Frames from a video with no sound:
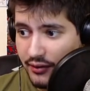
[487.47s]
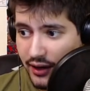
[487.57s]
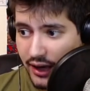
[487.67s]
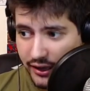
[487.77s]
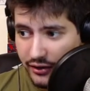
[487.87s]

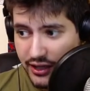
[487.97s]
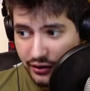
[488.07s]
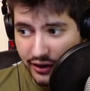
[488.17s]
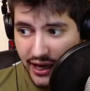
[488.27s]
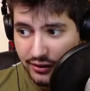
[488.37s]
And they're still gonna
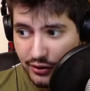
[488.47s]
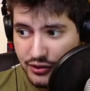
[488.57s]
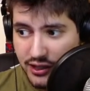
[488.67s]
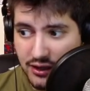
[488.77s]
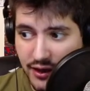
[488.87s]
get those
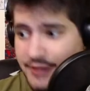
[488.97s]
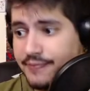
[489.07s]
dislikes.